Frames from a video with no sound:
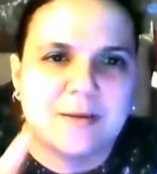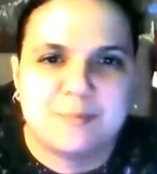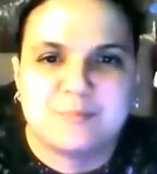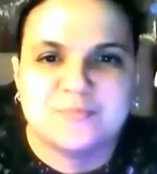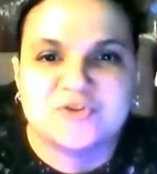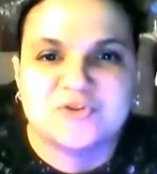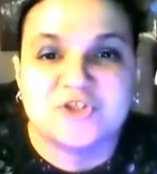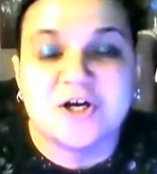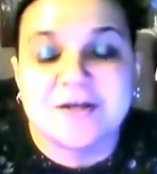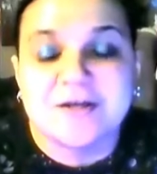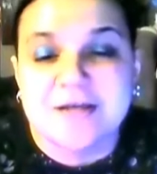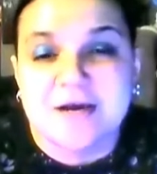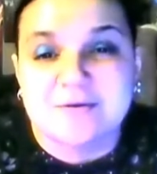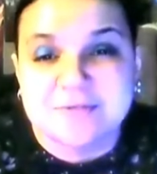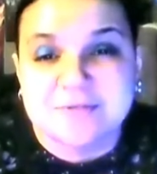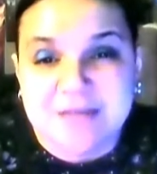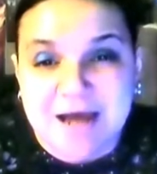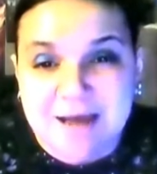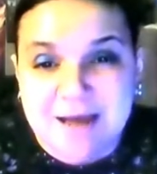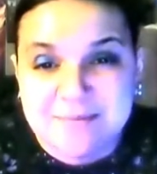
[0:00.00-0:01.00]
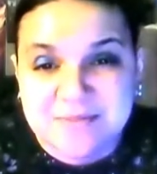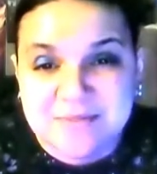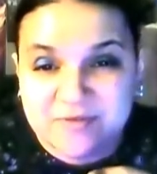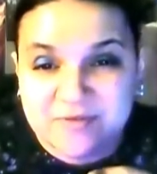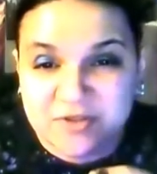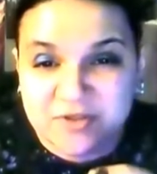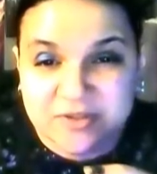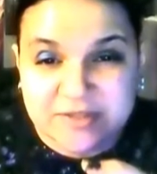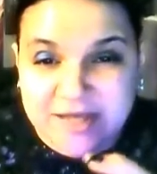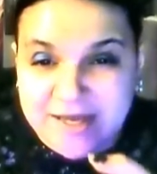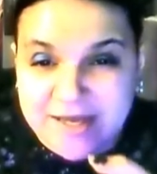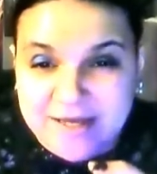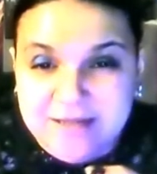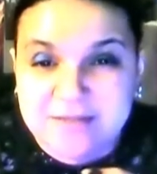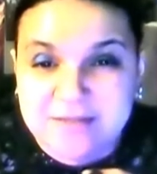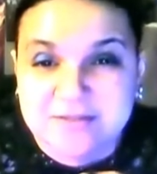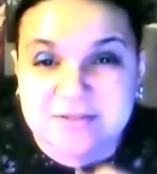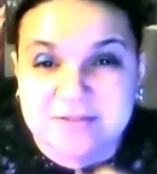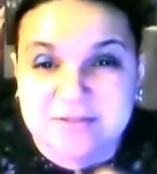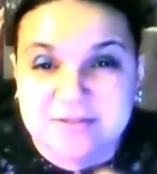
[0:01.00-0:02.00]
chunk out times of your day
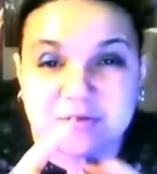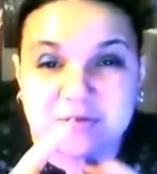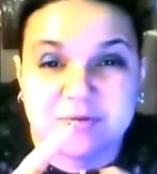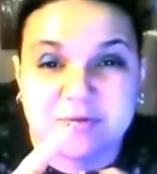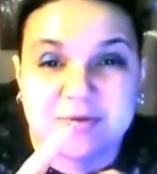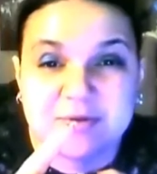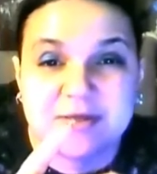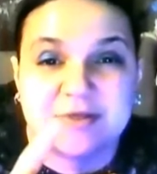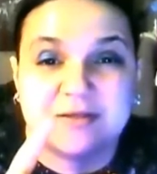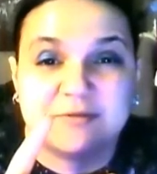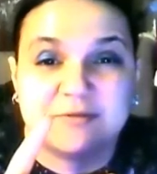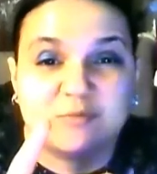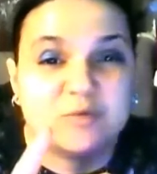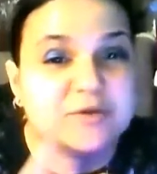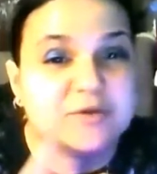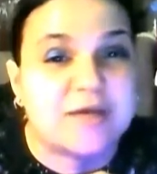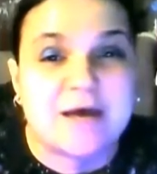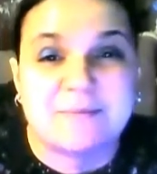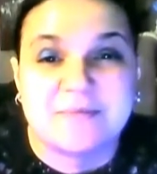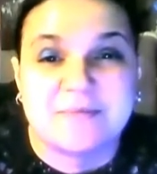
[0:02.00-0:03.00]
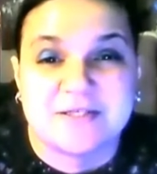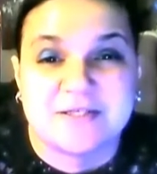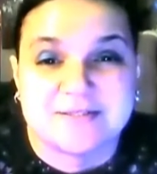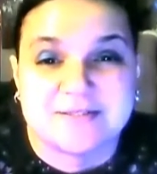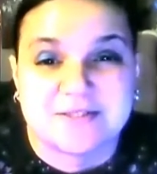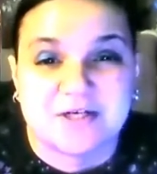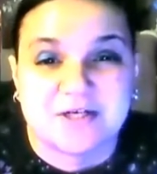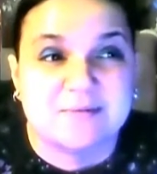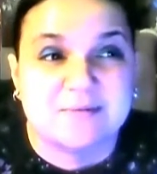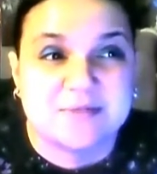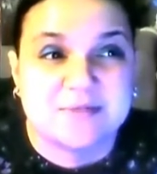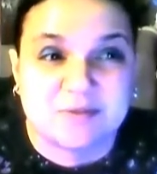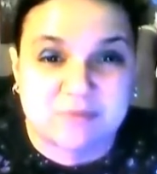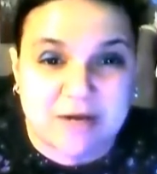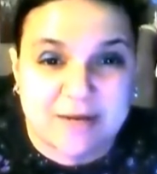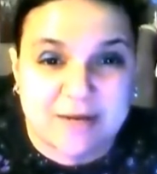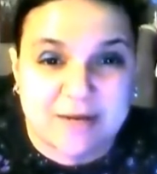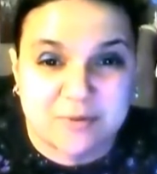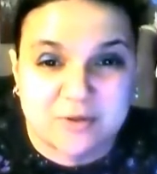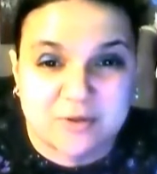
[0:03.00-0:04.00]
so you will not be disturbed to
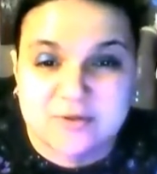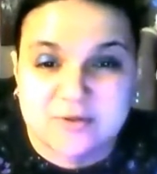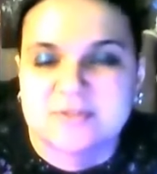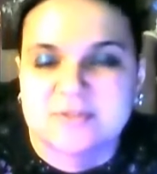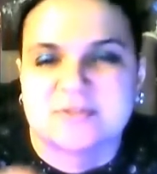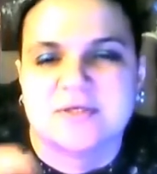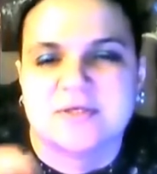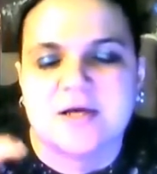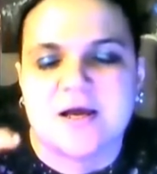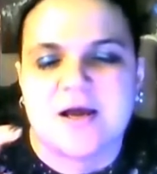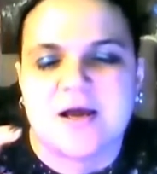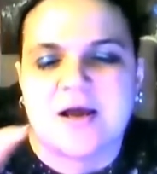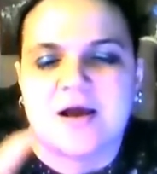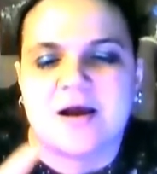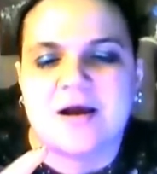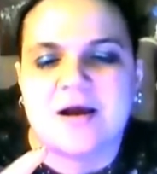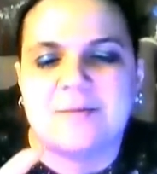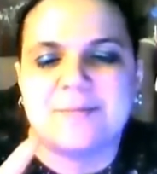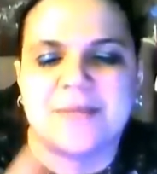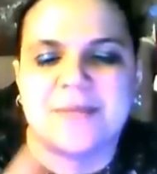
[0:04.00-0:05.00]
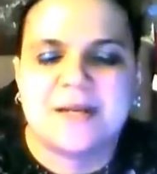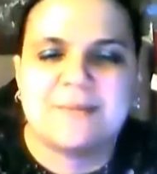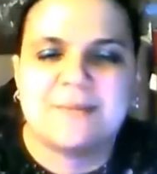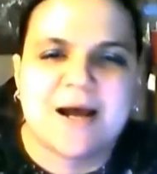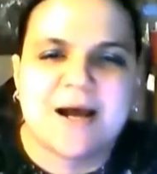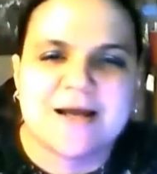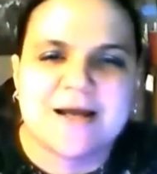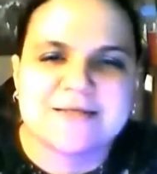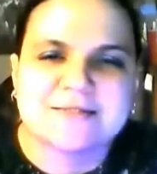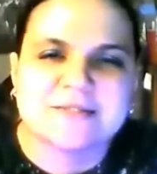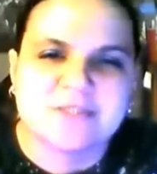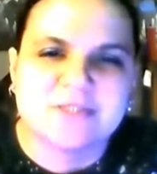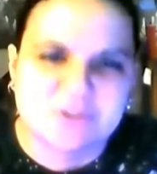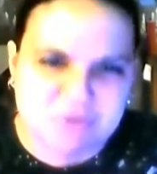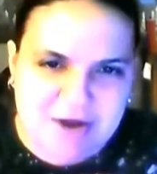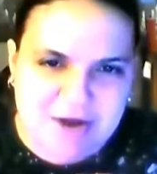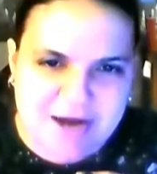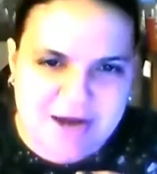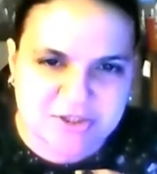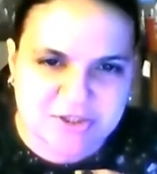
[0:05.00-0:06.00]
write books. Minimize
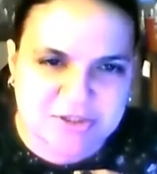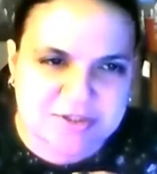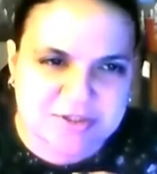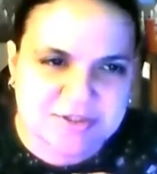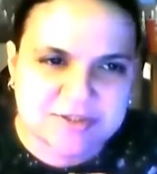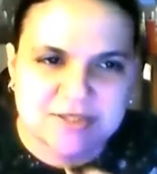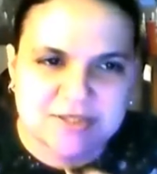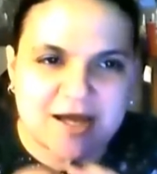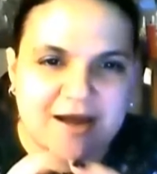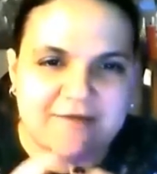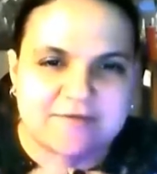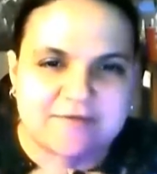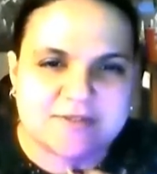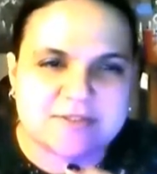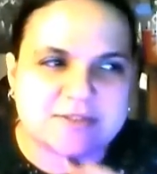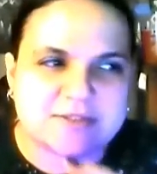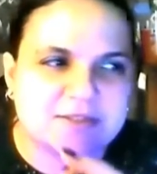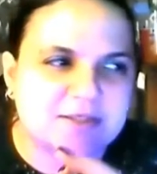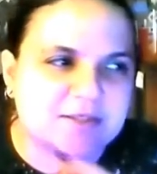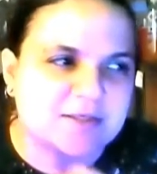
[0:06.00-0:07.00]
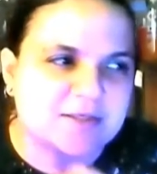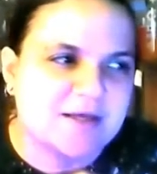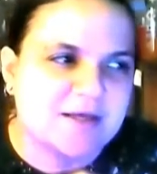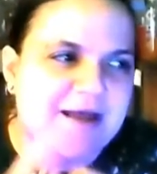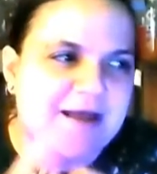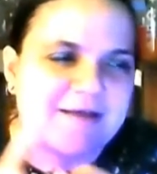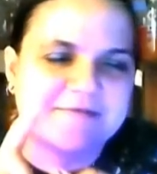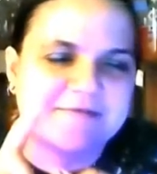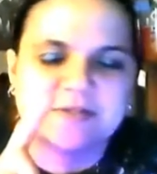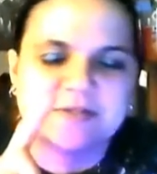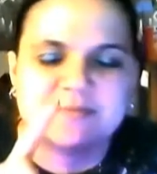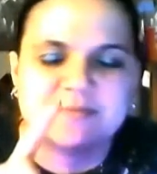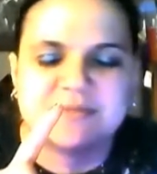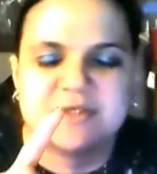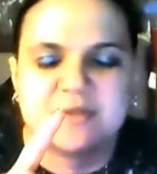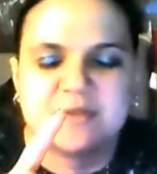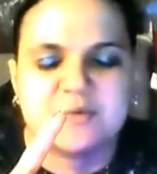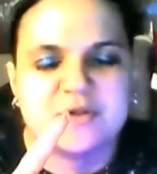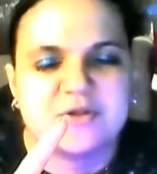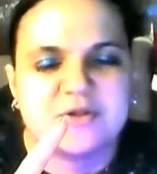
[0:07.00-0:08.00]
distractions, obviously. Have
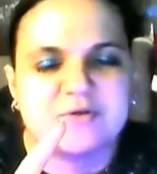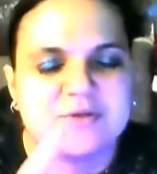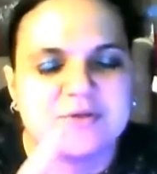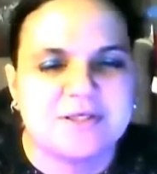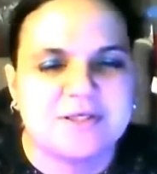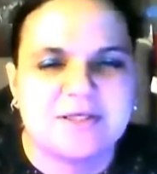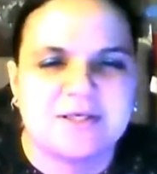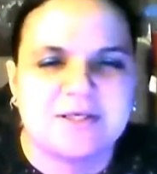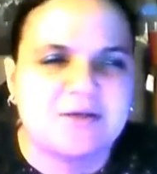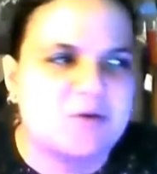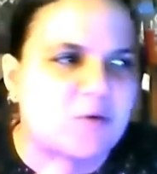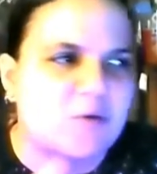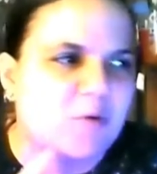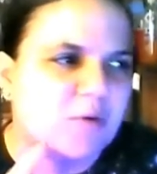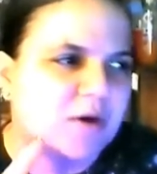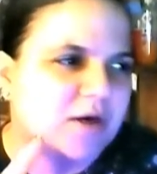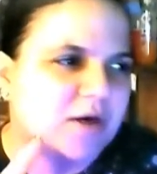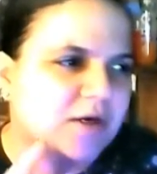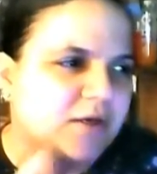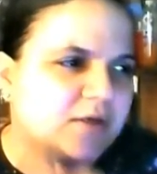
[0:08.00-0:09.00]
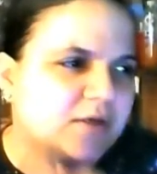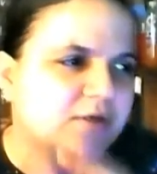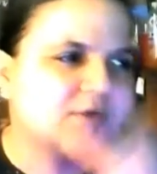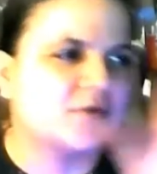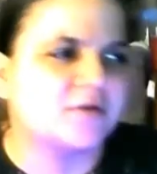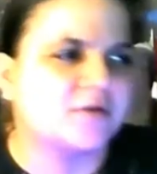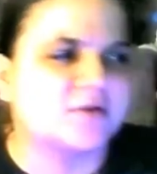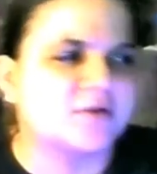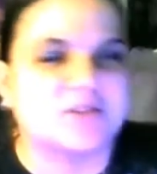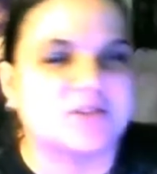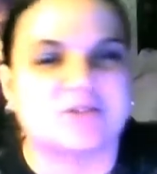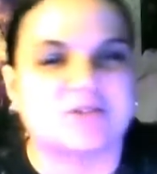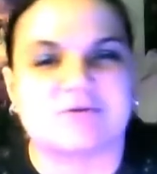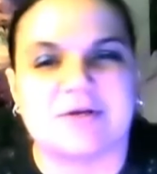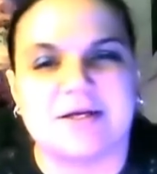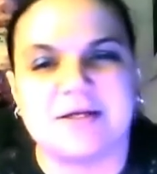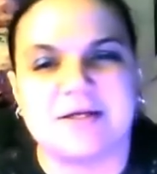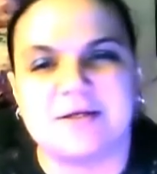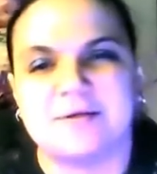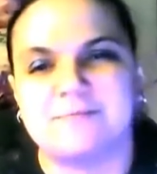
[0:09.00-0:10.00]
something with you to eat or
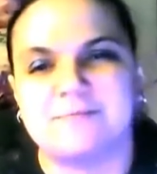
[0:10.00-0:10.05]
drink.